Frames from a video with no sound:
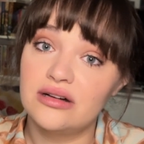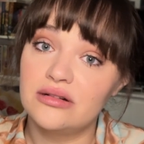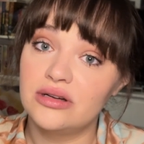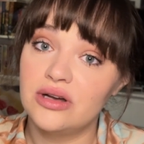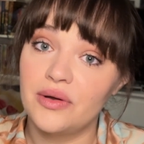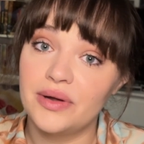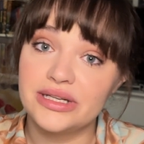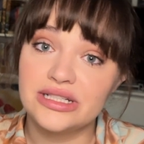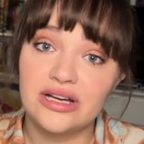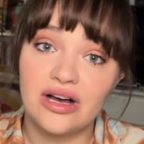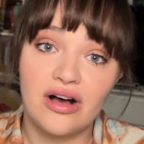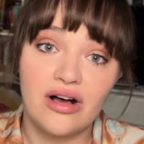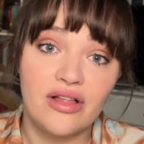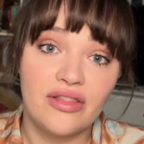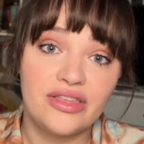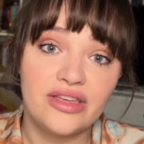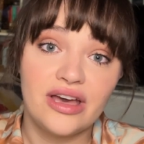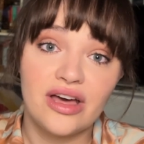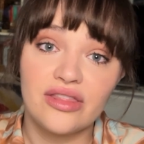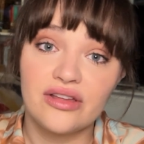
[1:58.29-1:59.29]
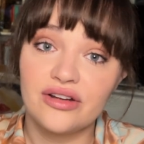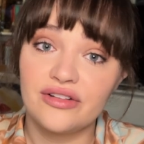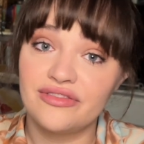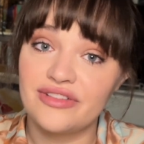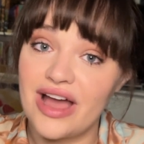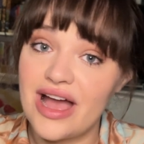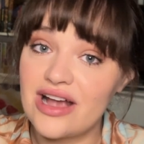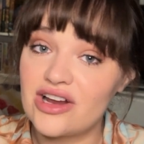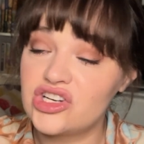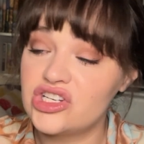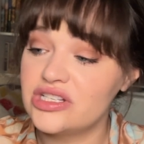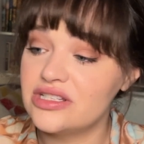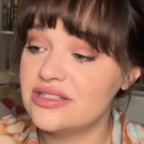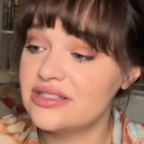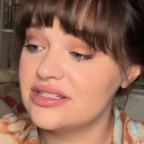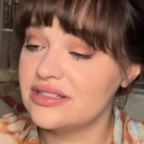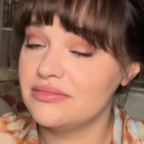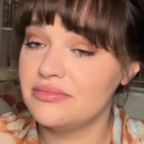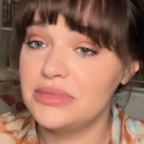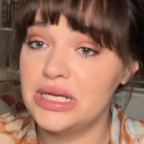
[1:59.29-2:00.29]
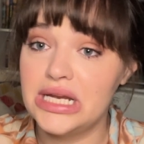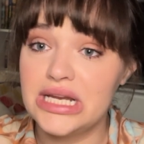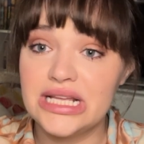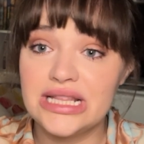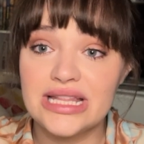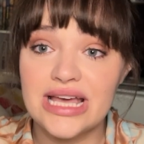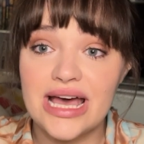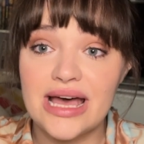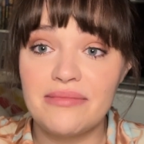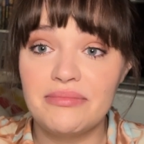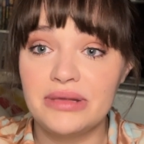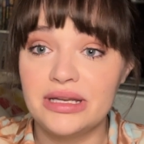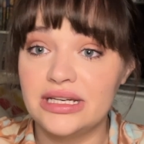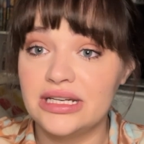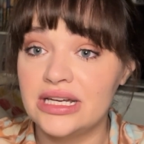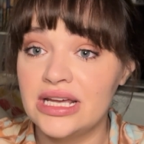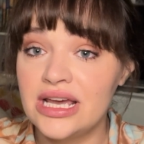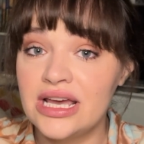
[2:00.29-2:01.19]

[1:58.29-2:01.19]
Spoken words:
going to all the other factions and meeting them, and